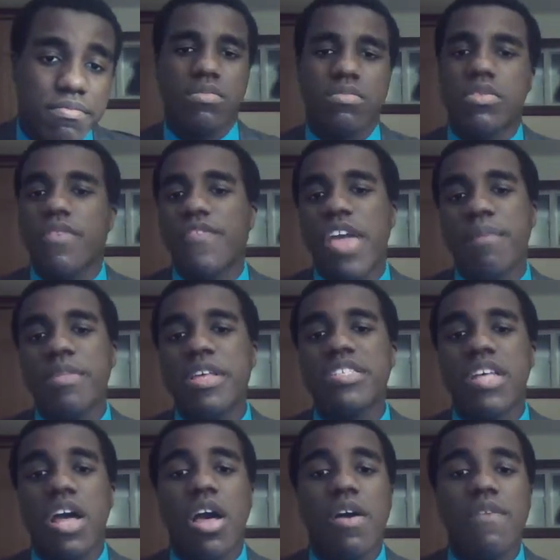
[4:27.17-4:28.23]
The
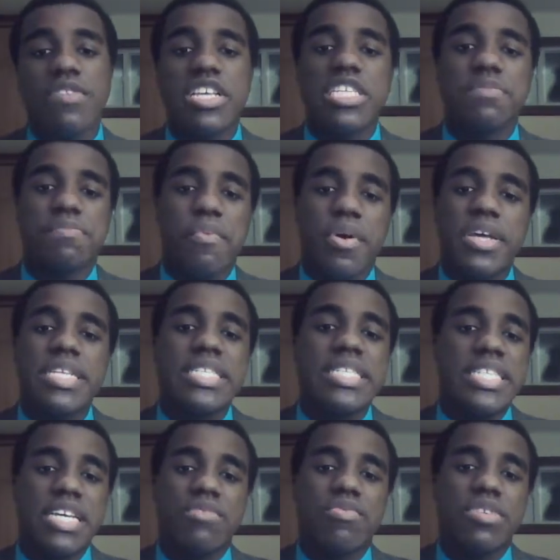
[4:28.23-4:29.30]
families of these boys
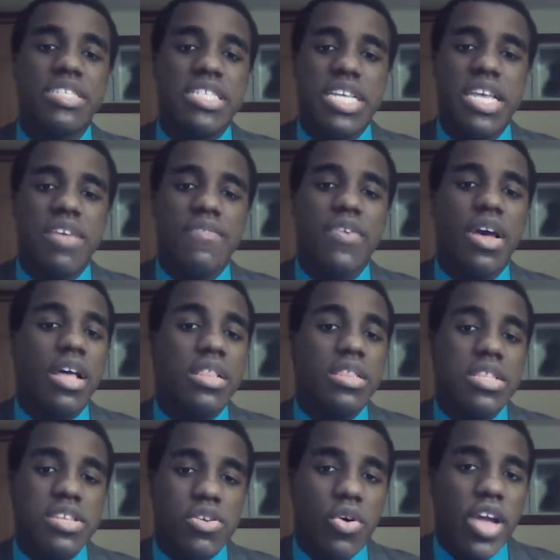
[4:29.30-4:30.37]
did receive
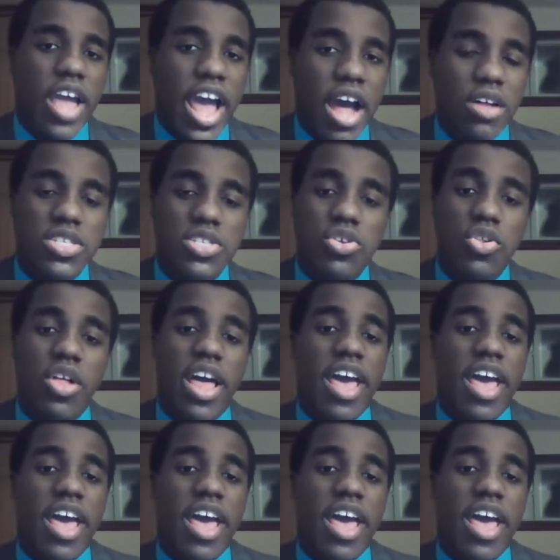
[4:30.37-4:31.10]
legal counsel,